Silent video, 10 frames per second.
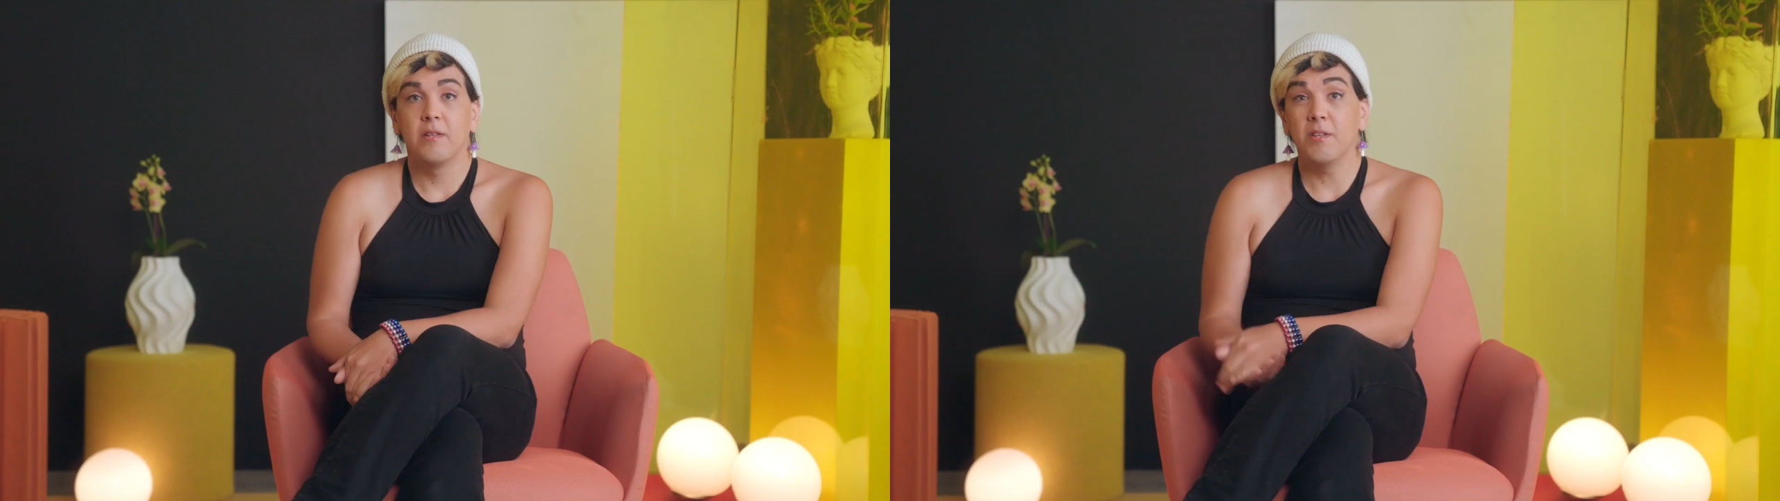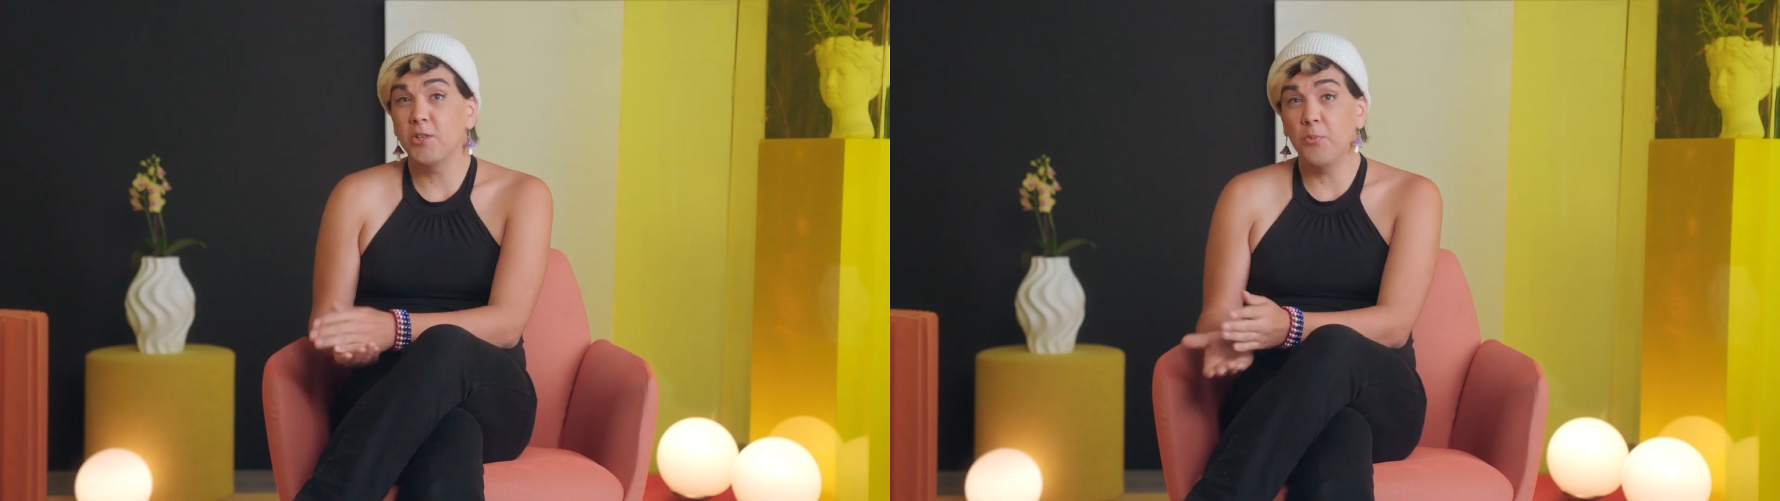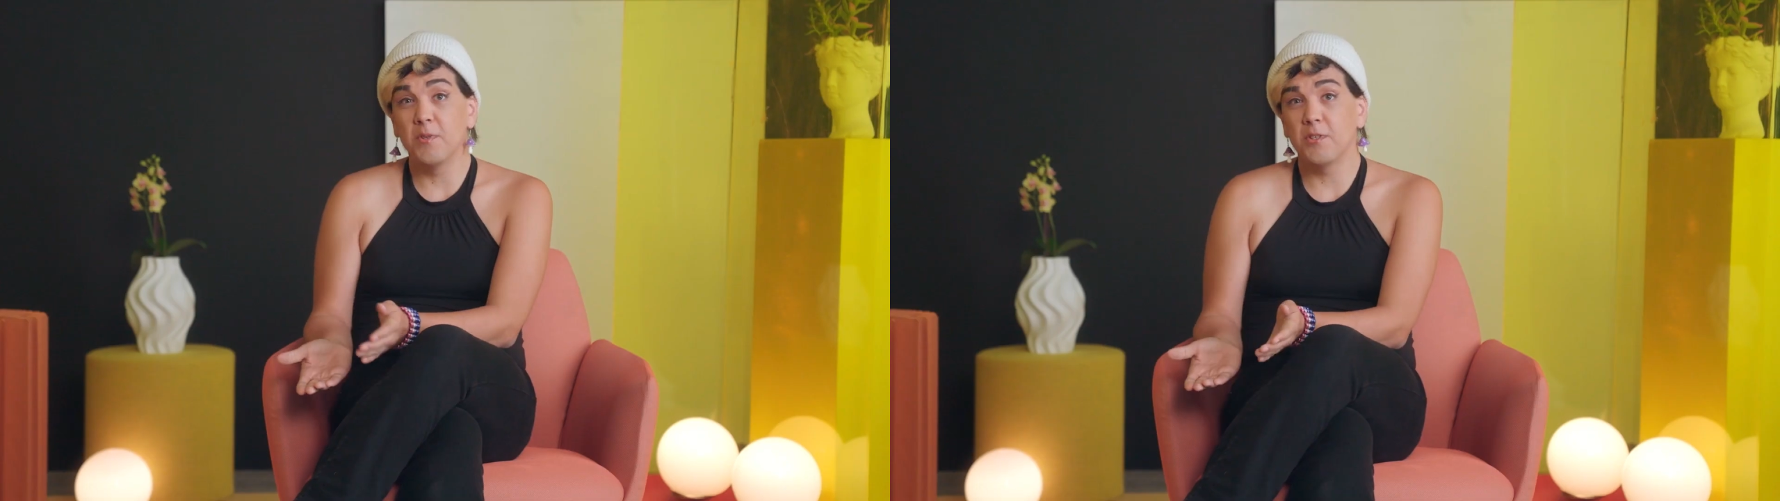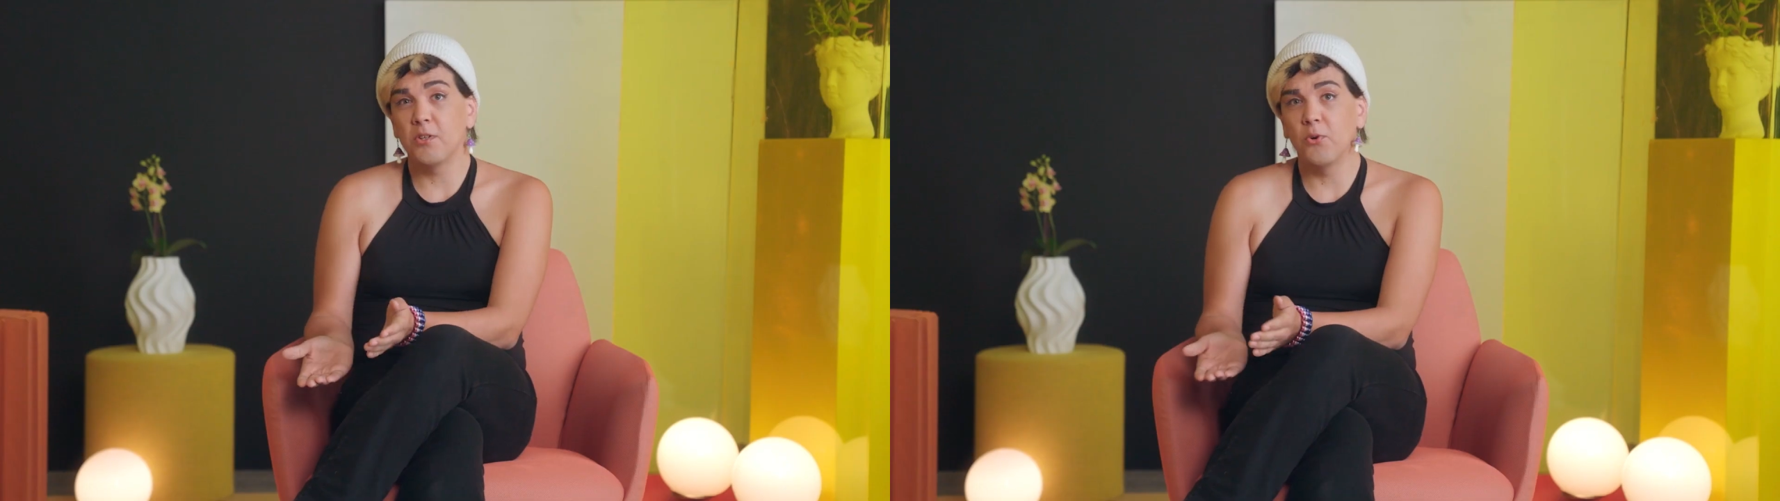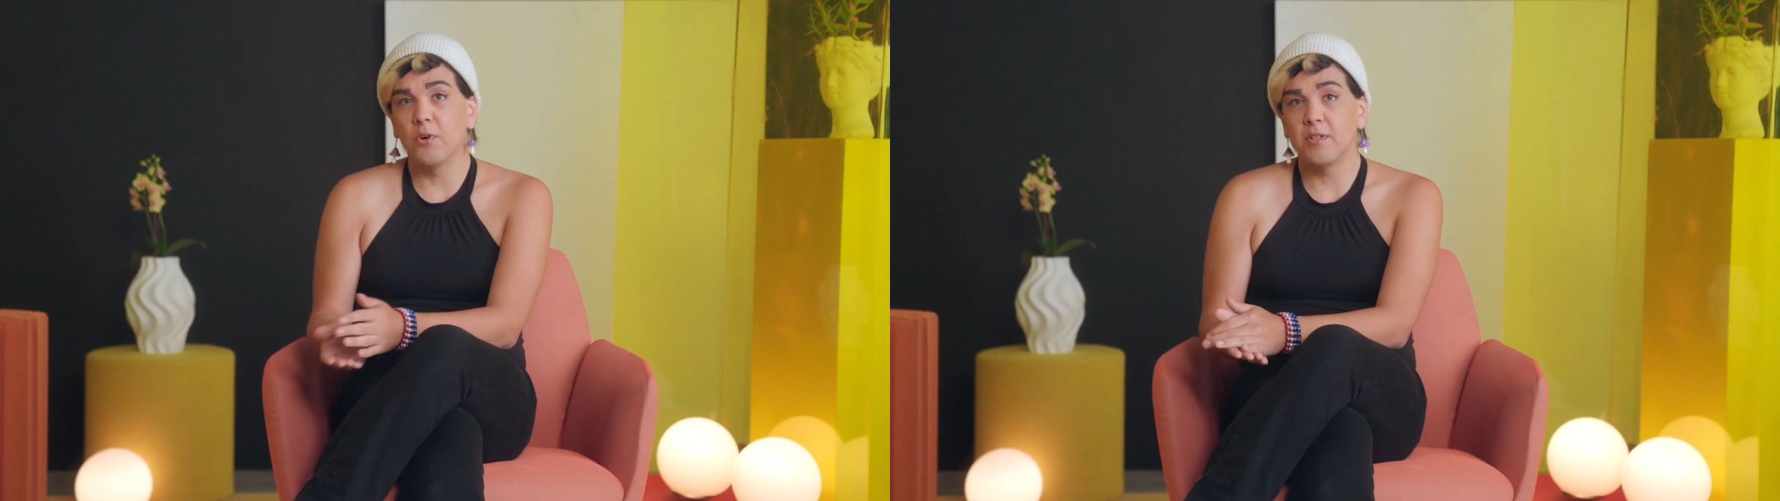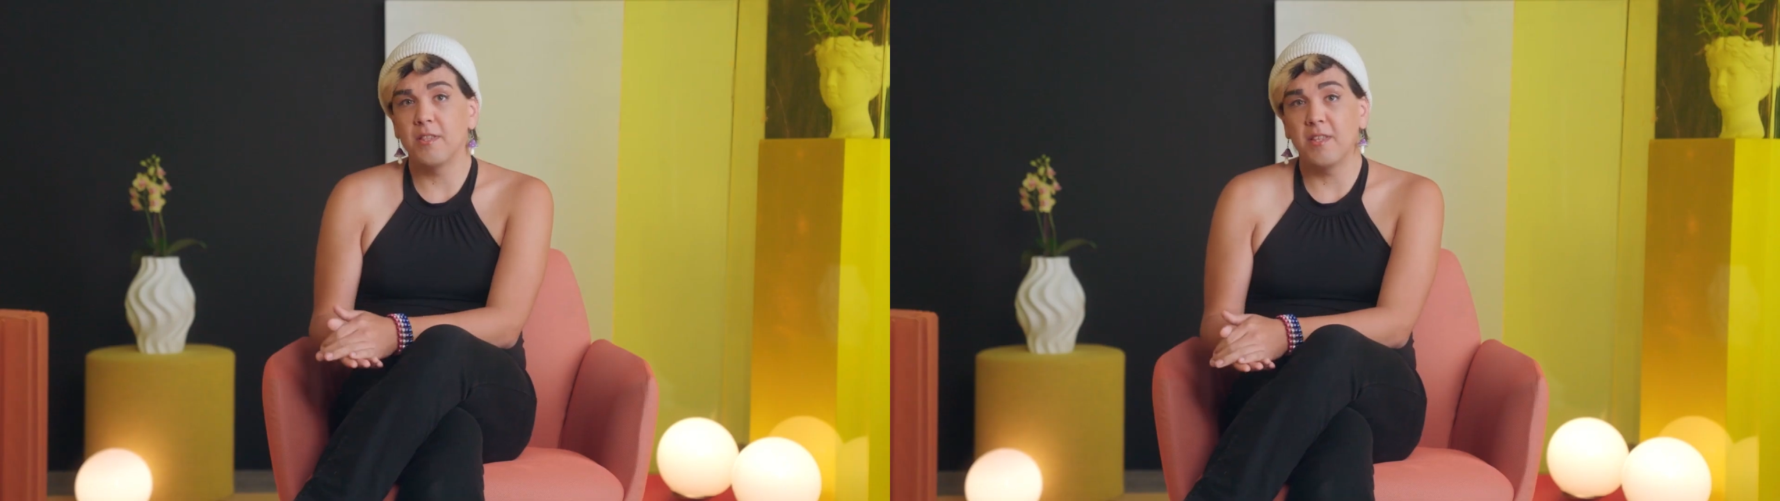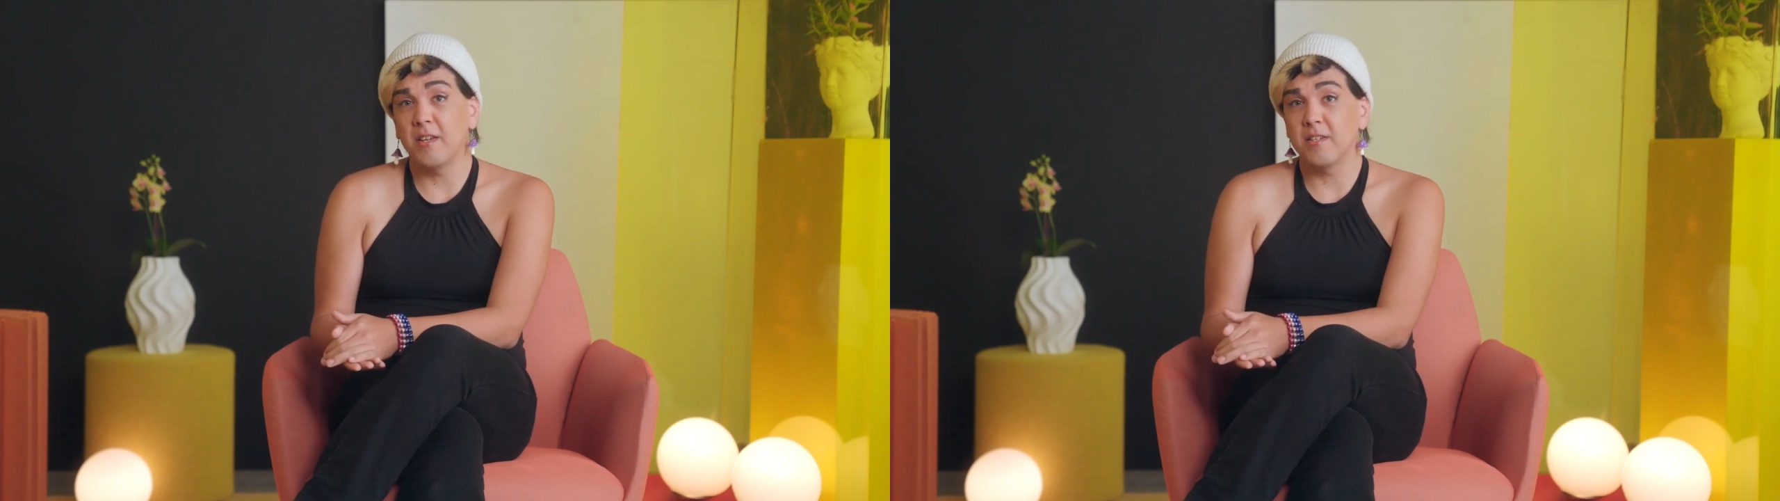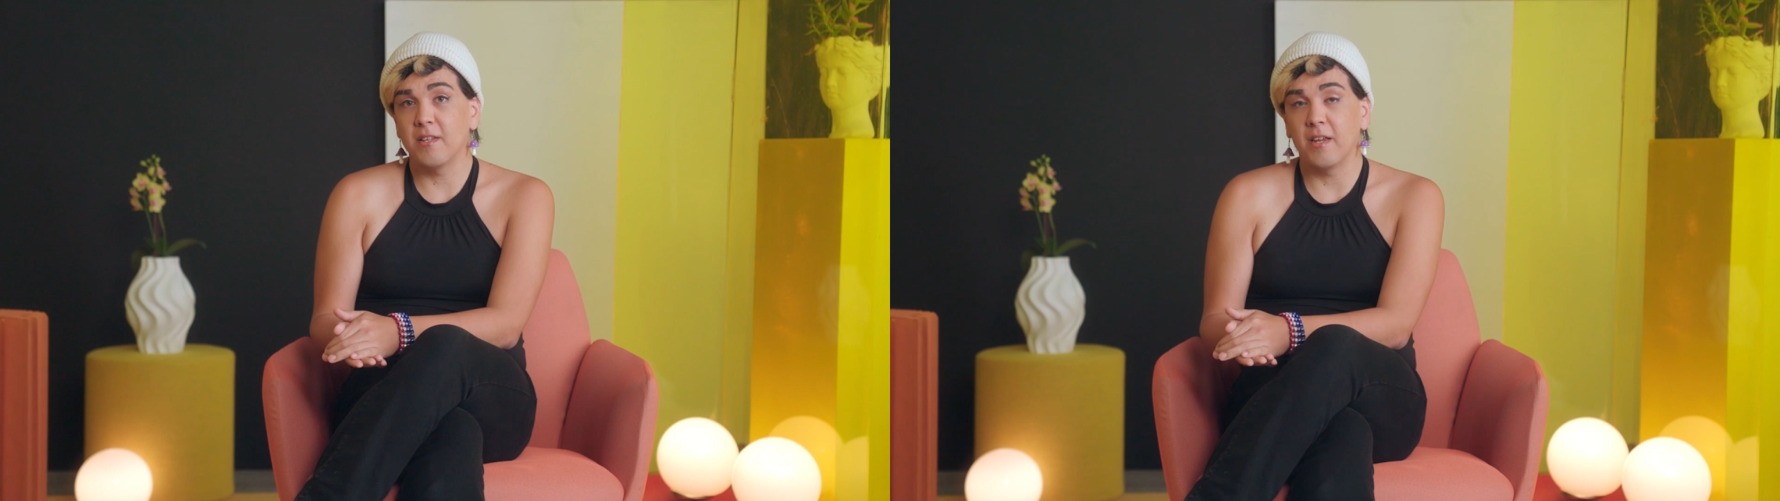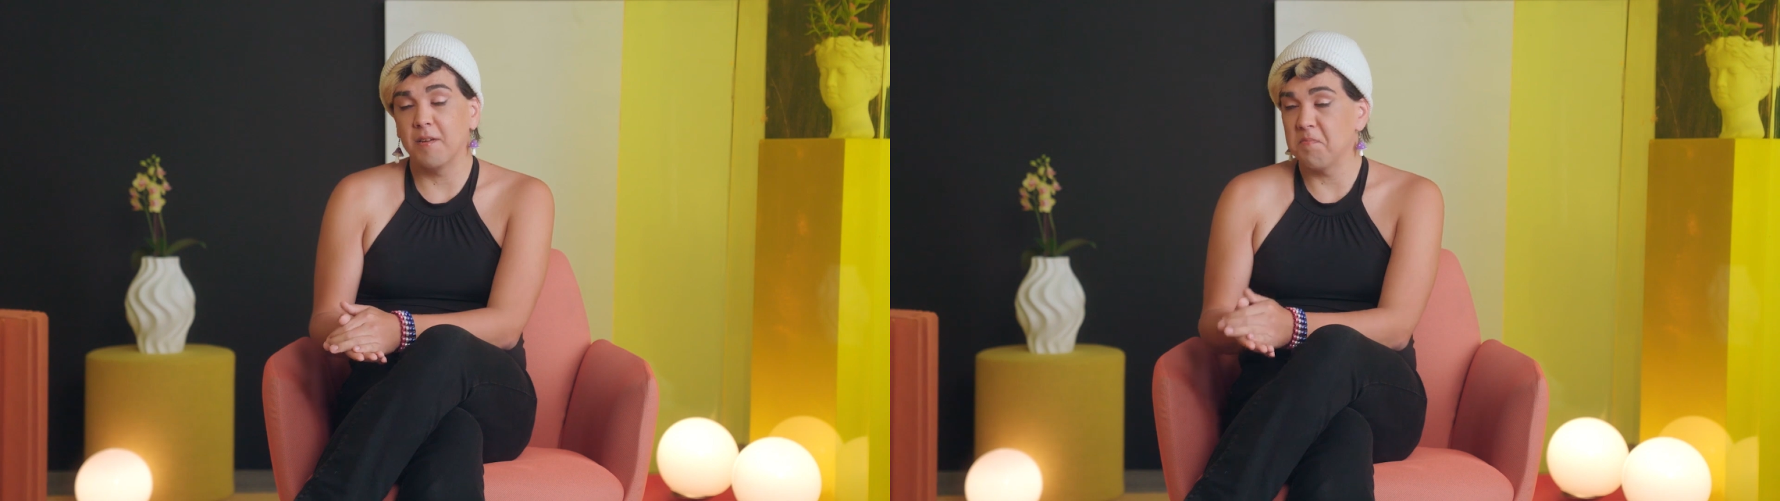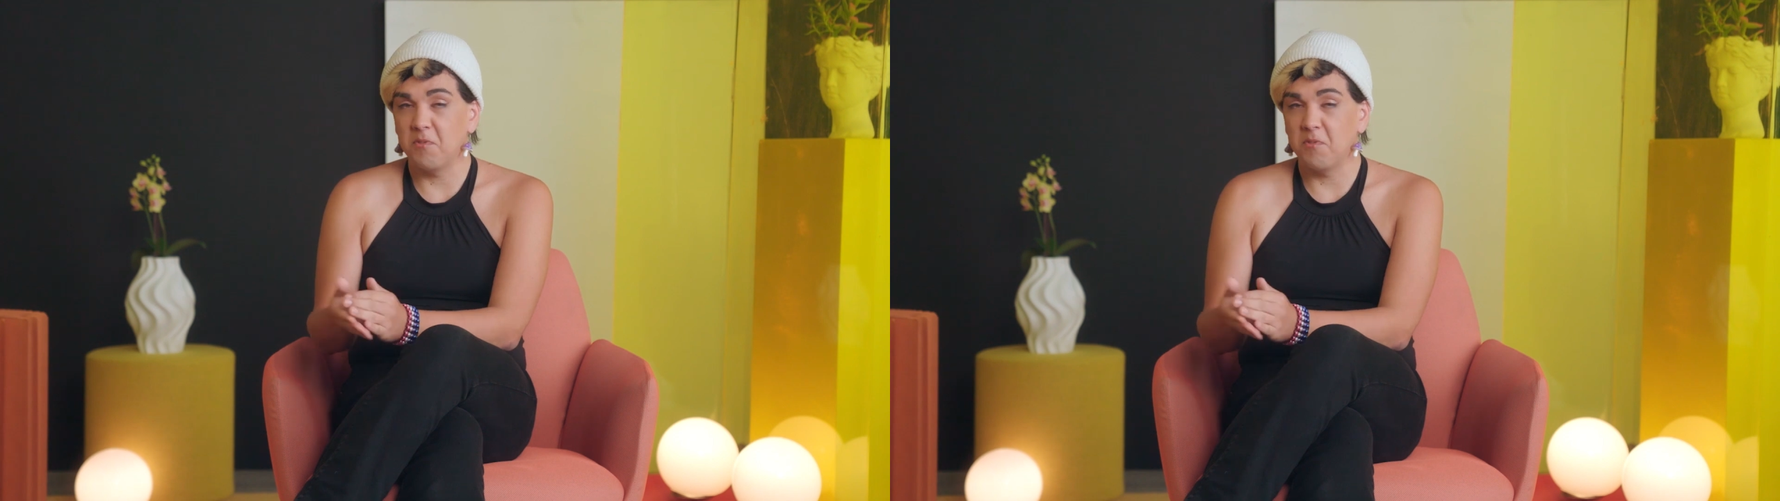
This opens the door to things like